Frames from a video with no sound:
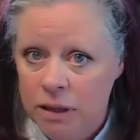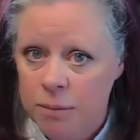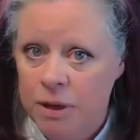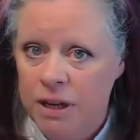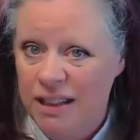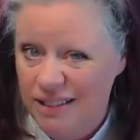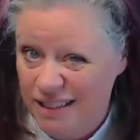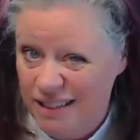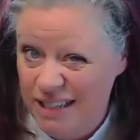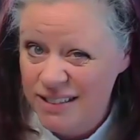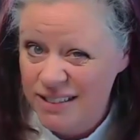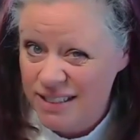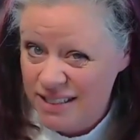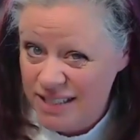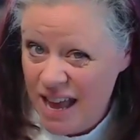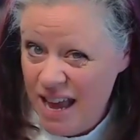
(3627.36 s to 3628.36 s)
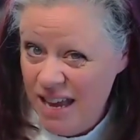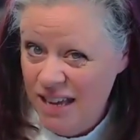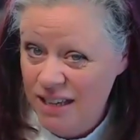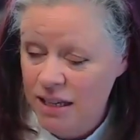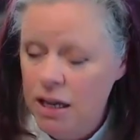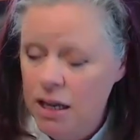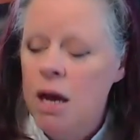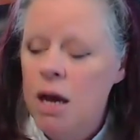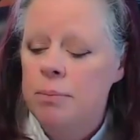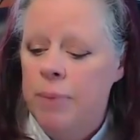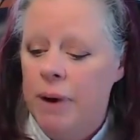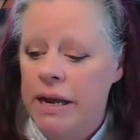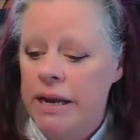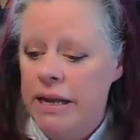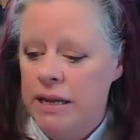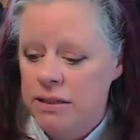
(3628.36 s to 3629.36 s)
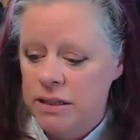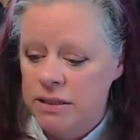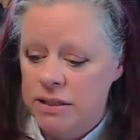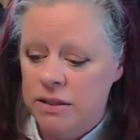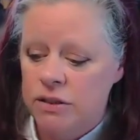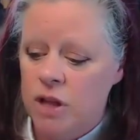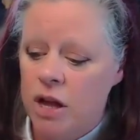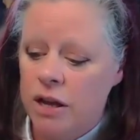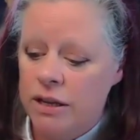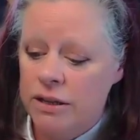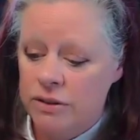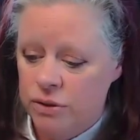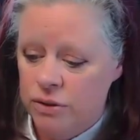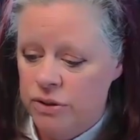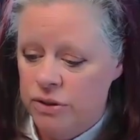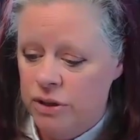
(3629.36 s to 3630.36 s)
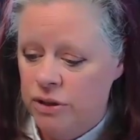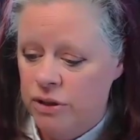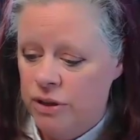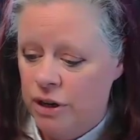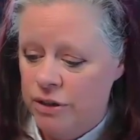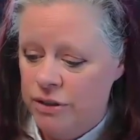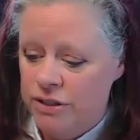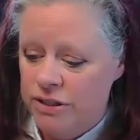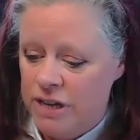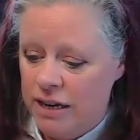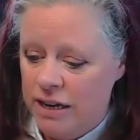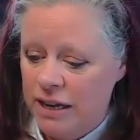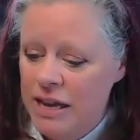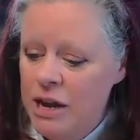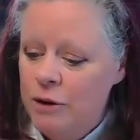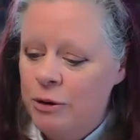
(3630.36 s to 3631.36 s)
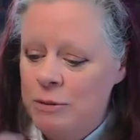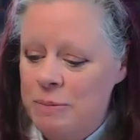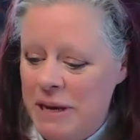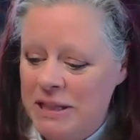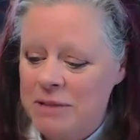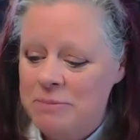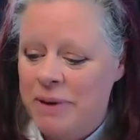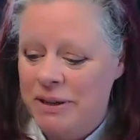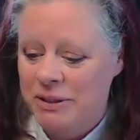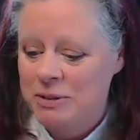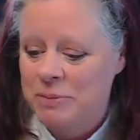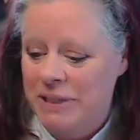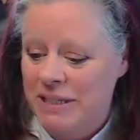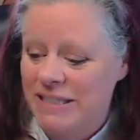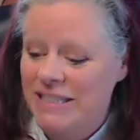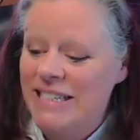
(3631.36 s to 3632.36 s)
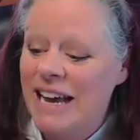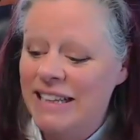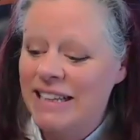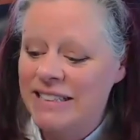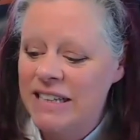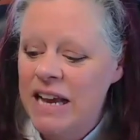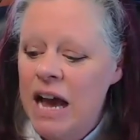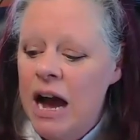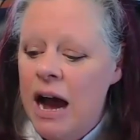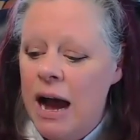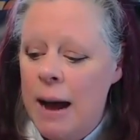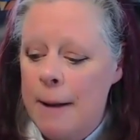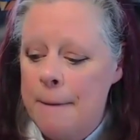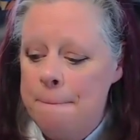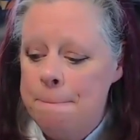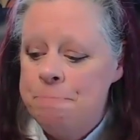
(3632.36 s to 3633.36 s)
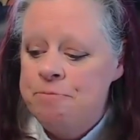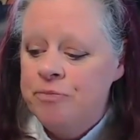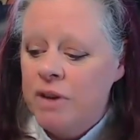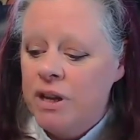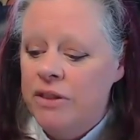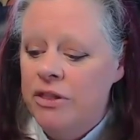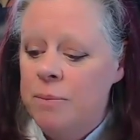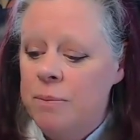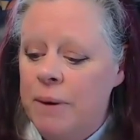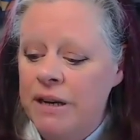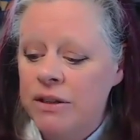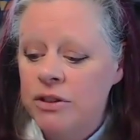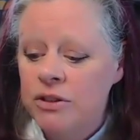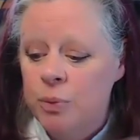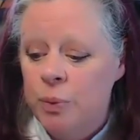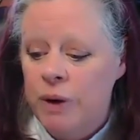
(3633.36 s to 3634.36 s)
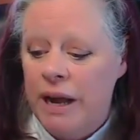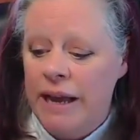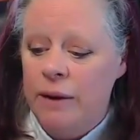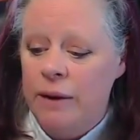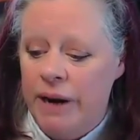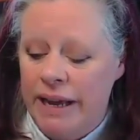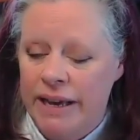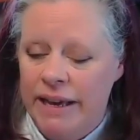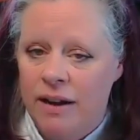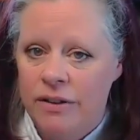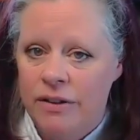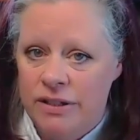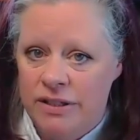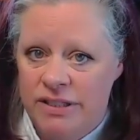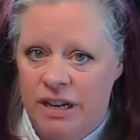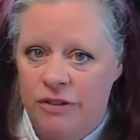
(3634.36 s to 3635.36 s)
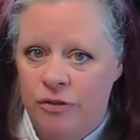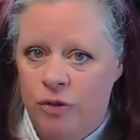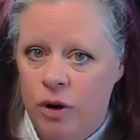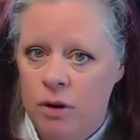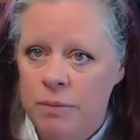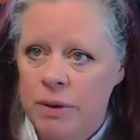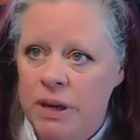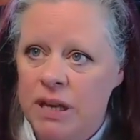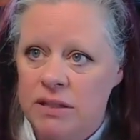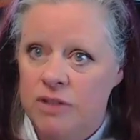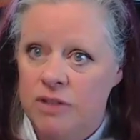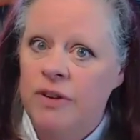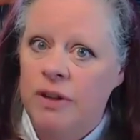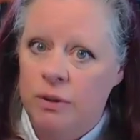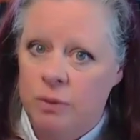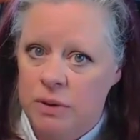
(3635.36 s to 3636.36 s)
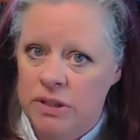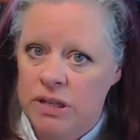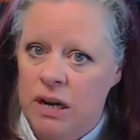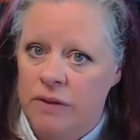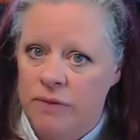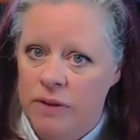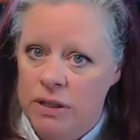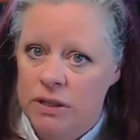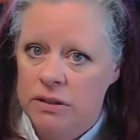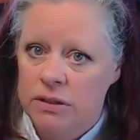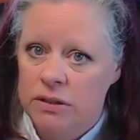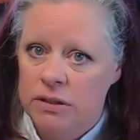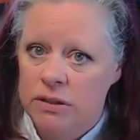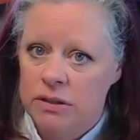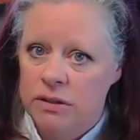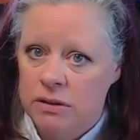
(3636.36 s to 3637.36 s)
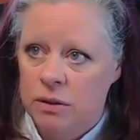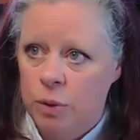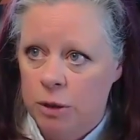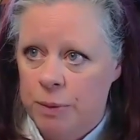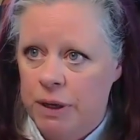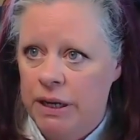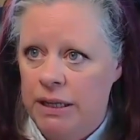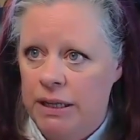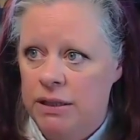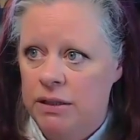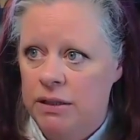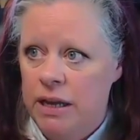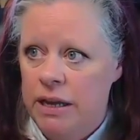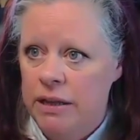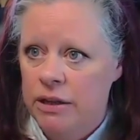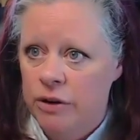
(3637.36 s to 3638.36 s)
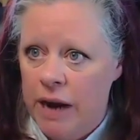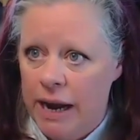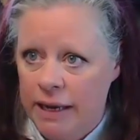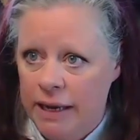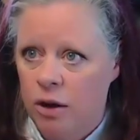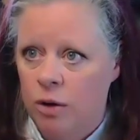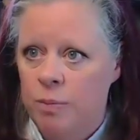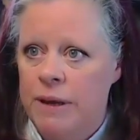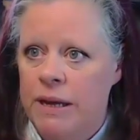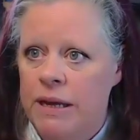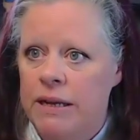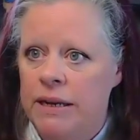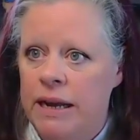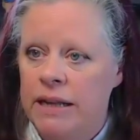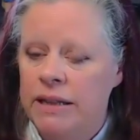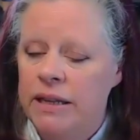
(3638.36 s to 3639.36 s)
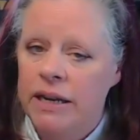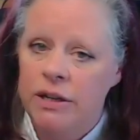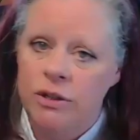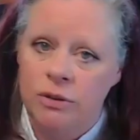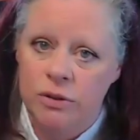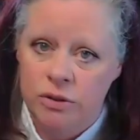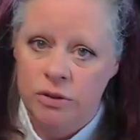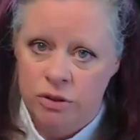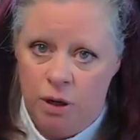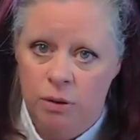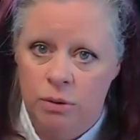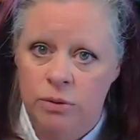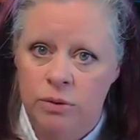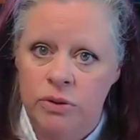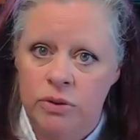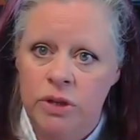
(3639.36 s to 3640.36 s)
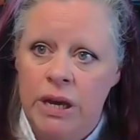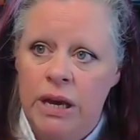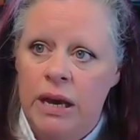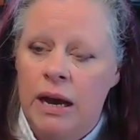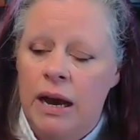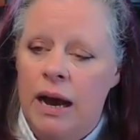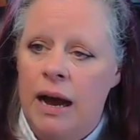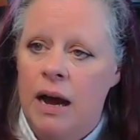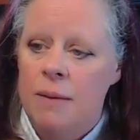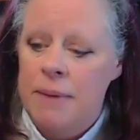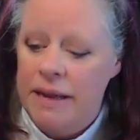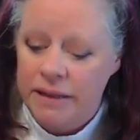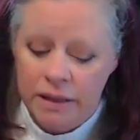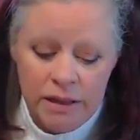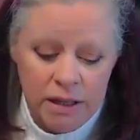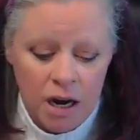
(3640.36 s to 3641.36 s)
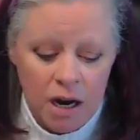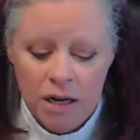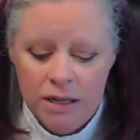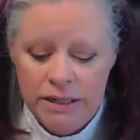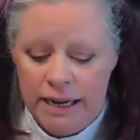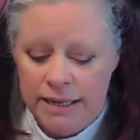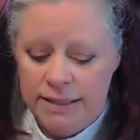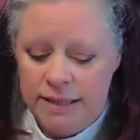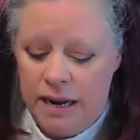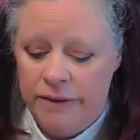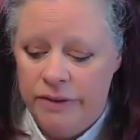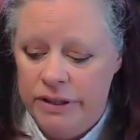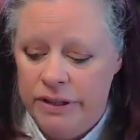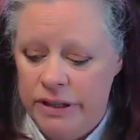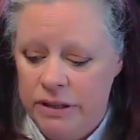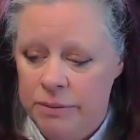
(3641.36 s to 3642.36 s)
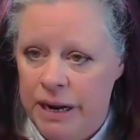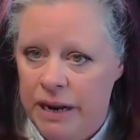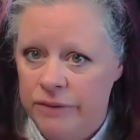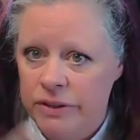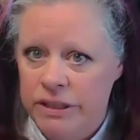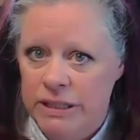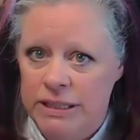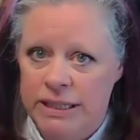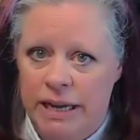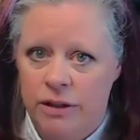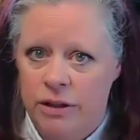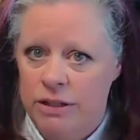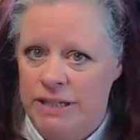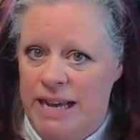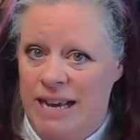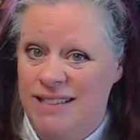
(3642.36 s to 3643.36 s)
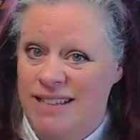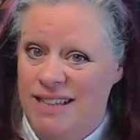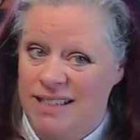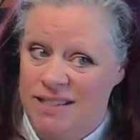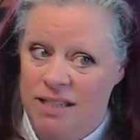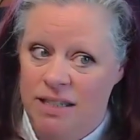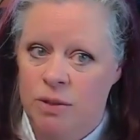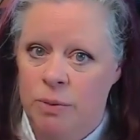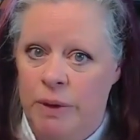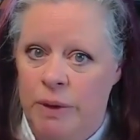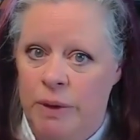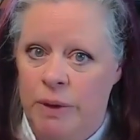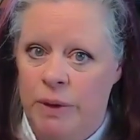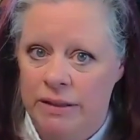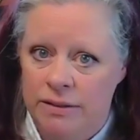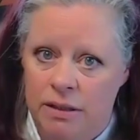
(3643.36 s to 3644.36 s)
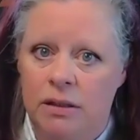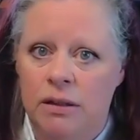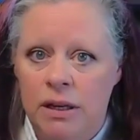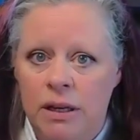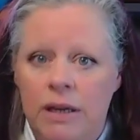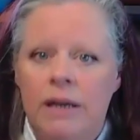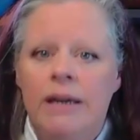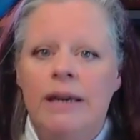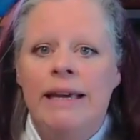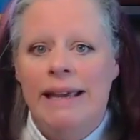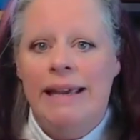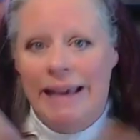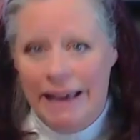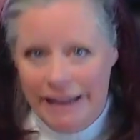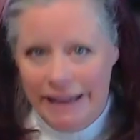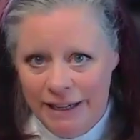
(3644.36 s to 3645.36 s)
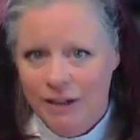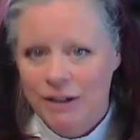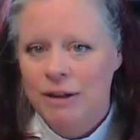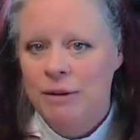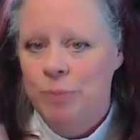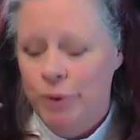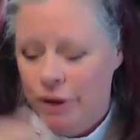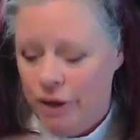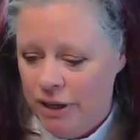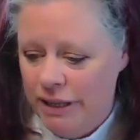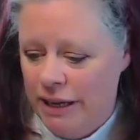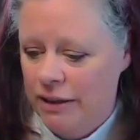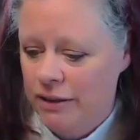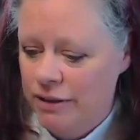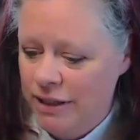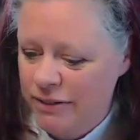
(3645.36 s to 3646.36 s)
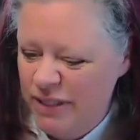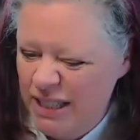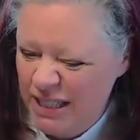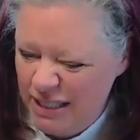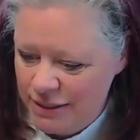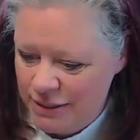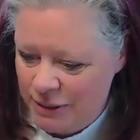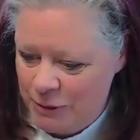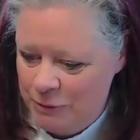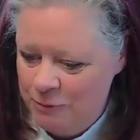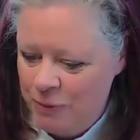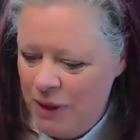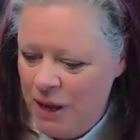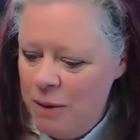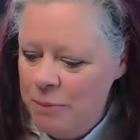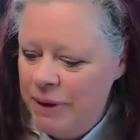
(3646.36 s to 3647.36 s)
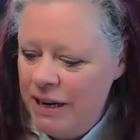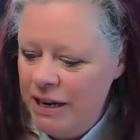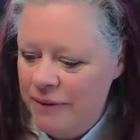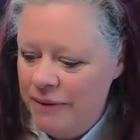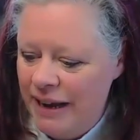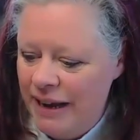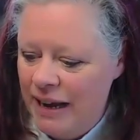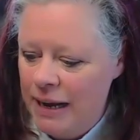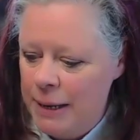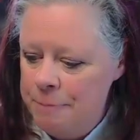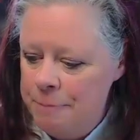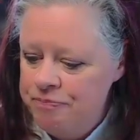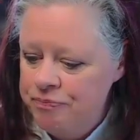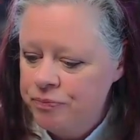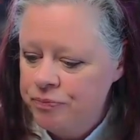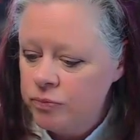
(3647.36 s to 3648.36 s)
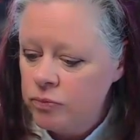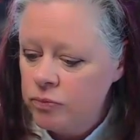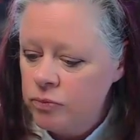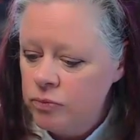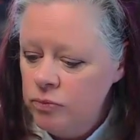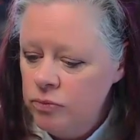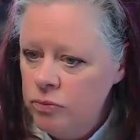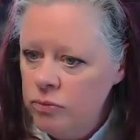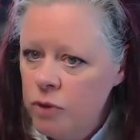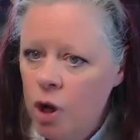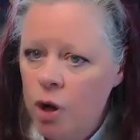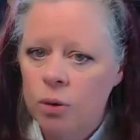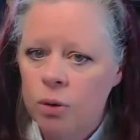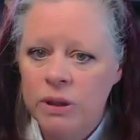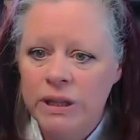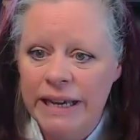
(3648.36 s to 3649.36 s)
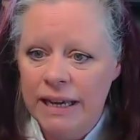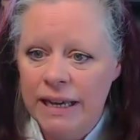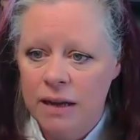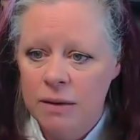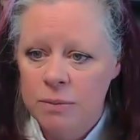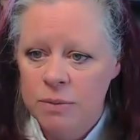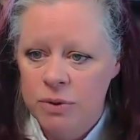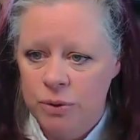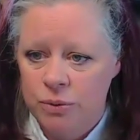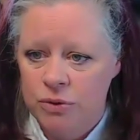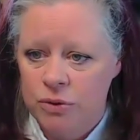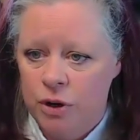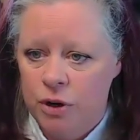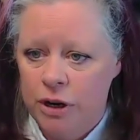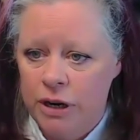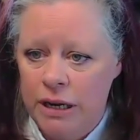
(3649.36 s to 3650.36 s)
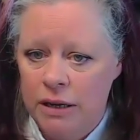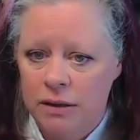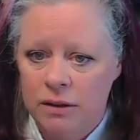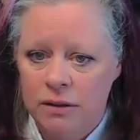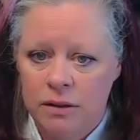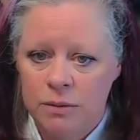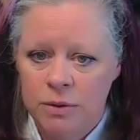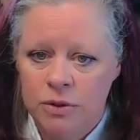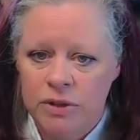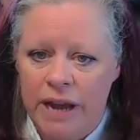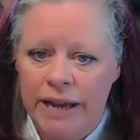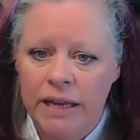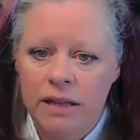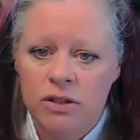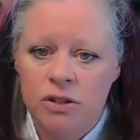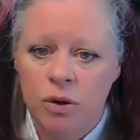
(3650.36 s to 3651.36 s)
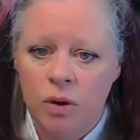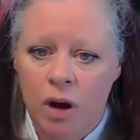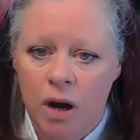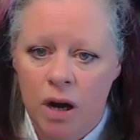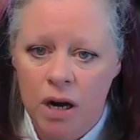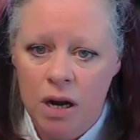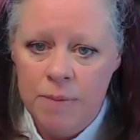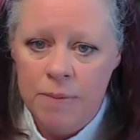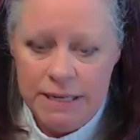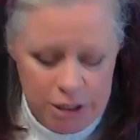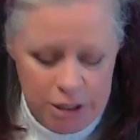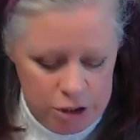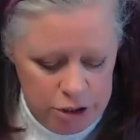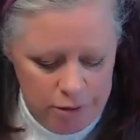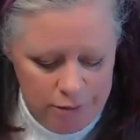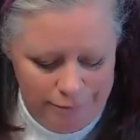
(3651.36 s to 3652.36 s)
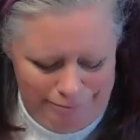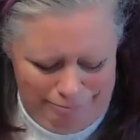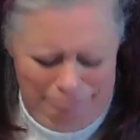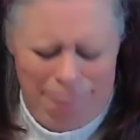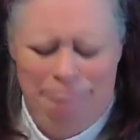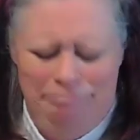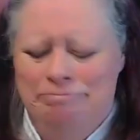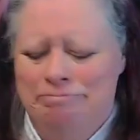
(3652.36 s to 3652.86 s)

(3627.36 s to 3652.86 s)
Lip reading: I'm going to at least say, but it's as long as those are stocked. Repeat the bundles, please. Yes. The bundles, when I get all the stuff for them, because it's filled with stuff. It's the workbook and cracking open, and then I do the stones, and then the card decks and everything. But everything together takes like 6 weeks to get here and put all together and everything. So, but anyway, oh, Link, I'm so sorry. I get so caught up in teaching.